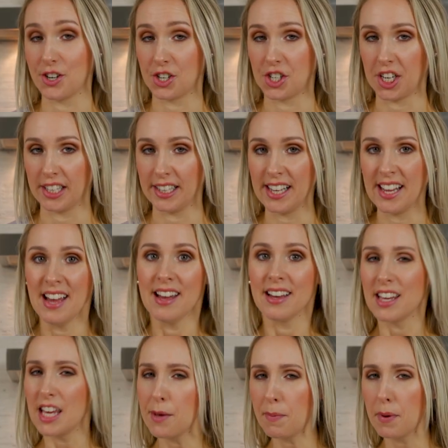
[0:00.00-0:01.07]
your chili,
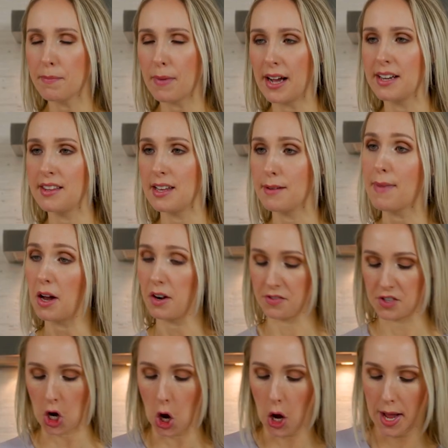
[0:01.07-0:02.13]
keep in mind the amount
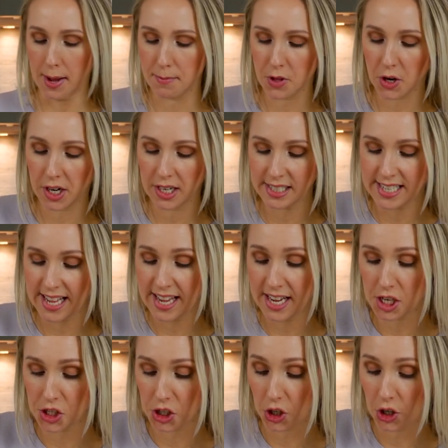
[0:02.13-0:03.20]
of time they're gonna
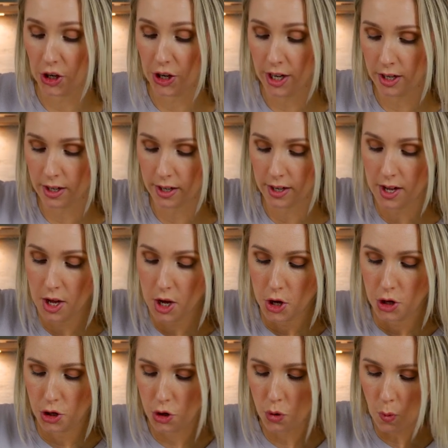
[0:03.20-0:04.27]
take to cook.
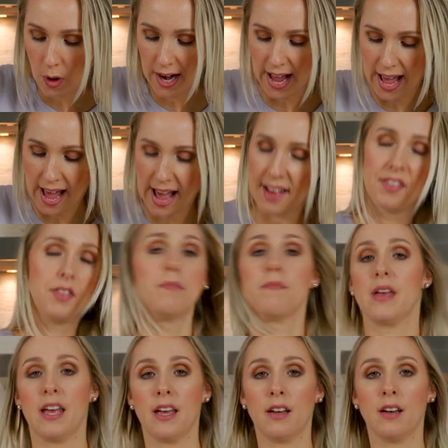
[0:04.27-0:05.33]
You wanna add them
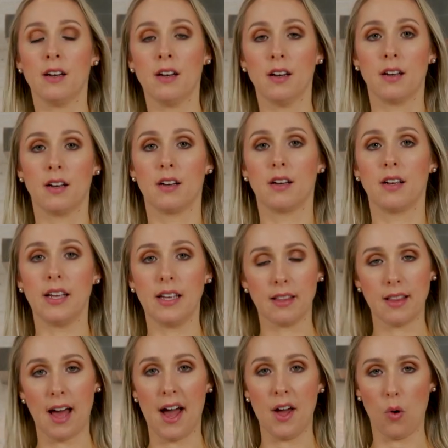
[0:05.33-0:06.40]

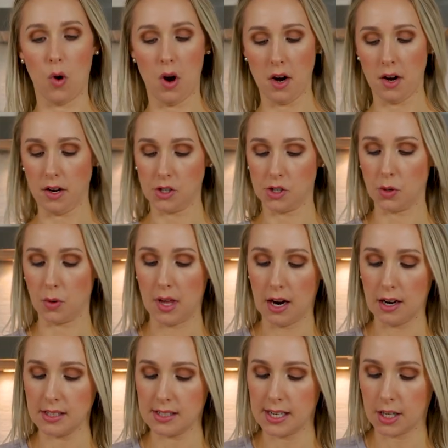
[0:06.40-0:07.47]
in that order. So
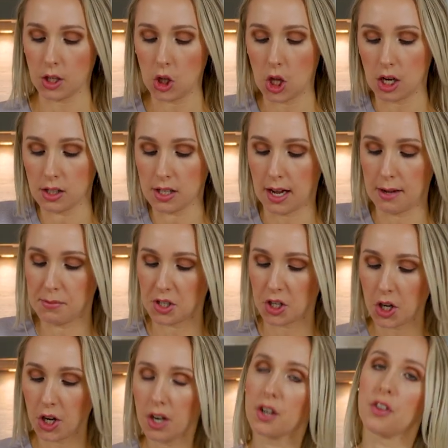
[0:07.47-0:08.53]
carrots take a long time to
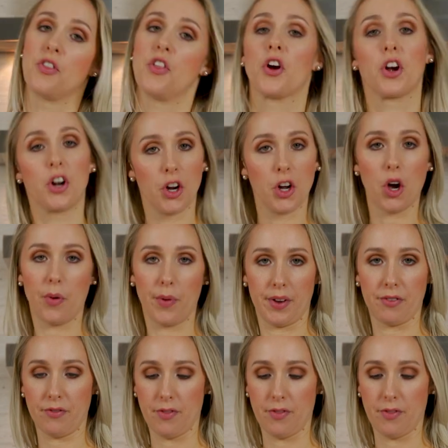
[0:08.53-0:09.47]
cook. They're gonna go in